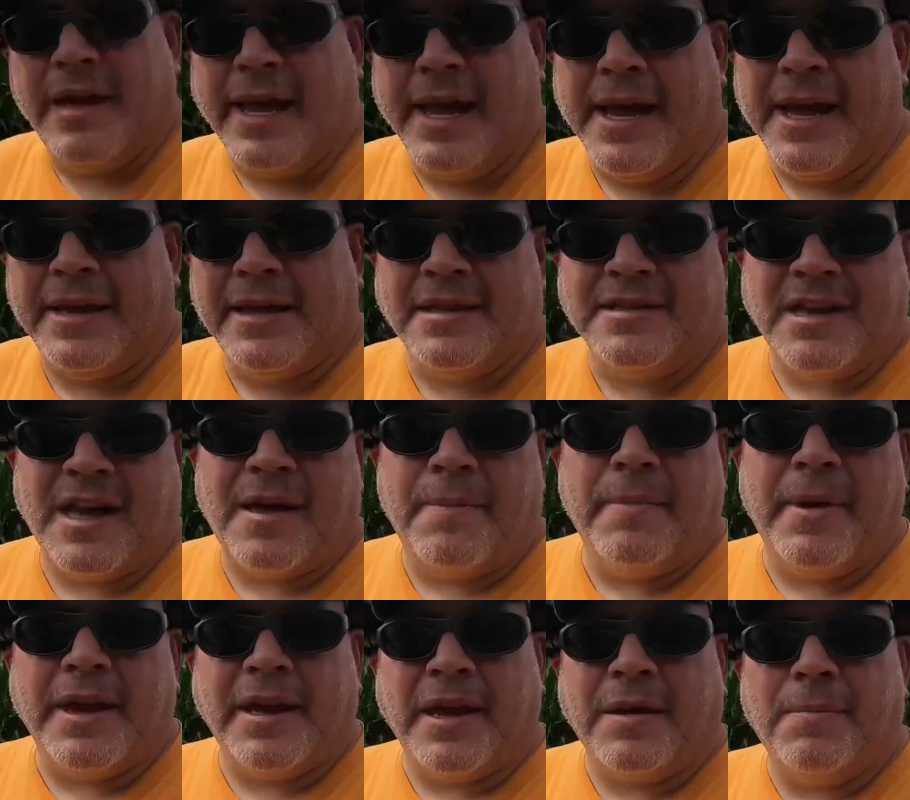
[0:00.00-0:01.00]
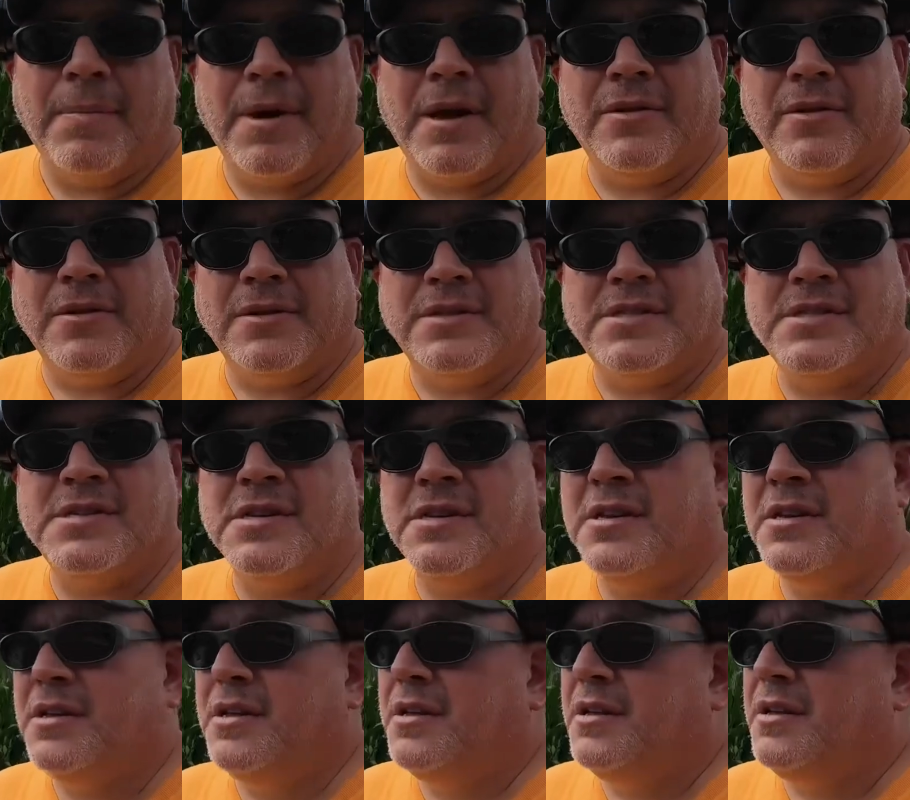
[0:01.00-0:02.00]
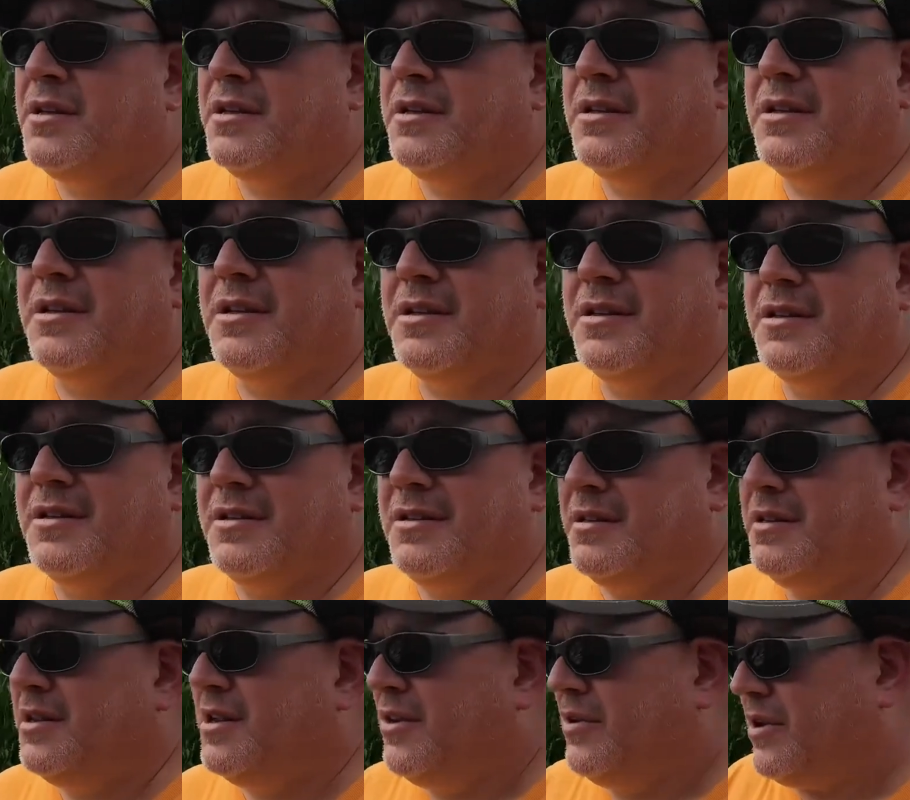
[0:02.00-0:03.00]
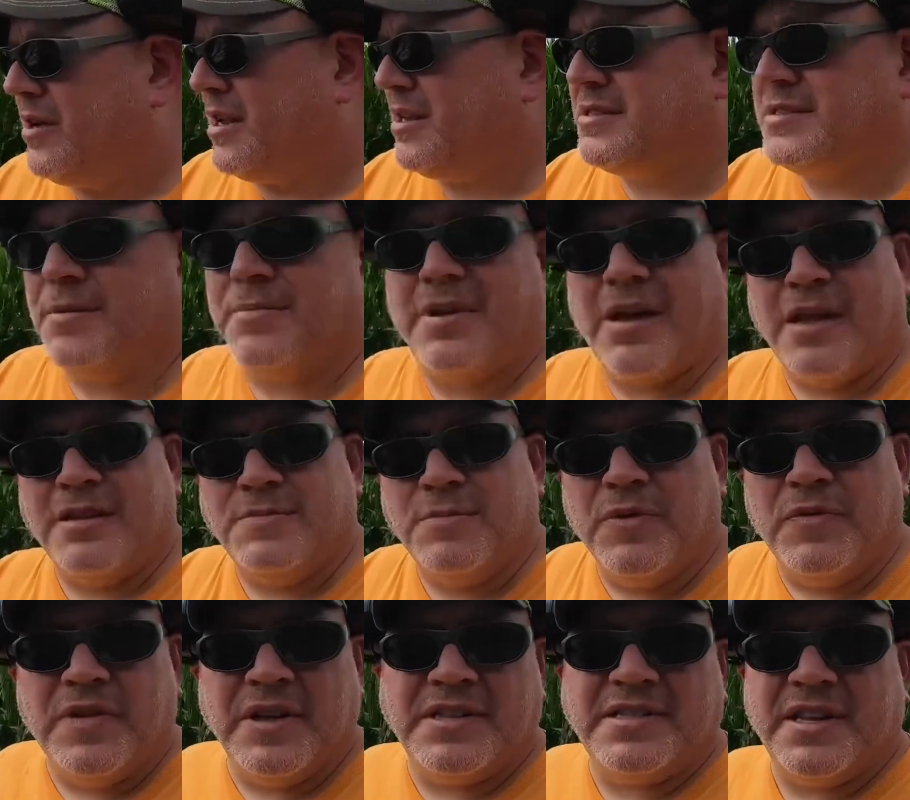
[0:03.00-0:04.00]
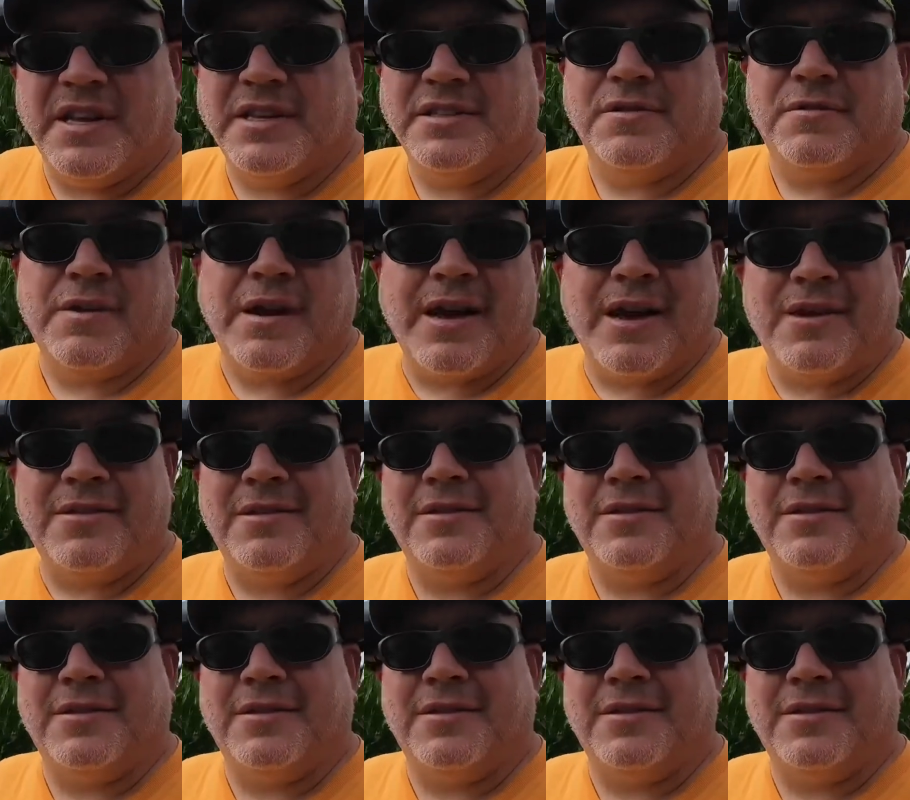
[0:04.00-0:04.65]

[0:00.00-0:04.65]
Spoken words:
And as I'm making bundles, you know, you got to sometimes move these things around.